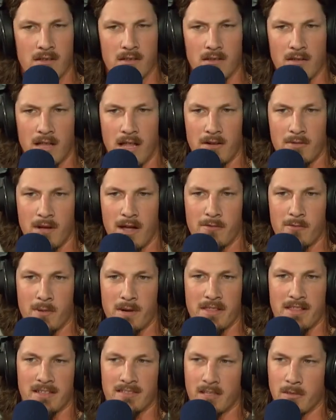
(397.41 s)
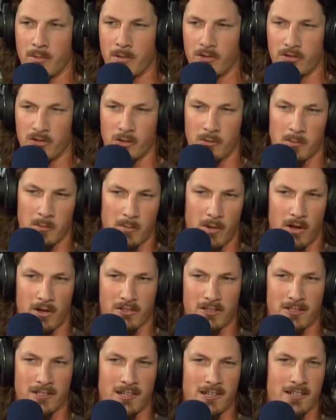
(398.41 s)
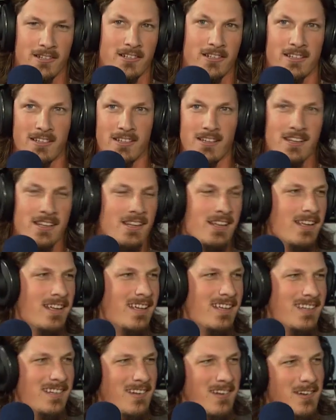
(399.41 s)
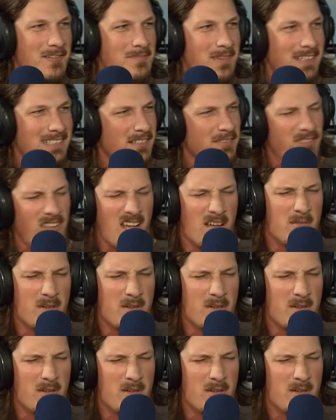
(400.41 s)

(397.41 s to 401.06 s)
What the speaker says: A lot of everybody thinks they put super balls in there and it, you know, yeah, it makes it fly.